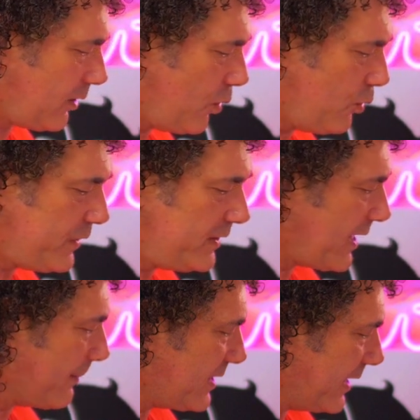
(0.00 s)
all these
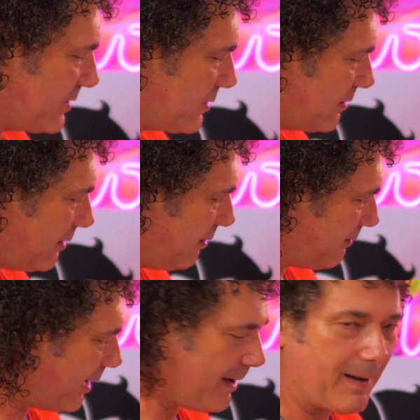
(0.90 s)
updates
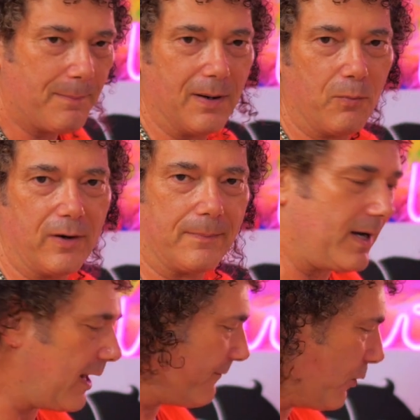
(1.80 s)
we're up to
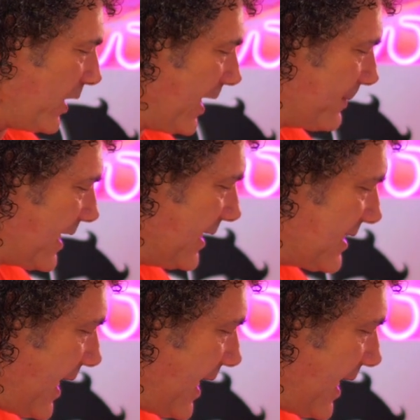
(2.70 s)
like 40 updates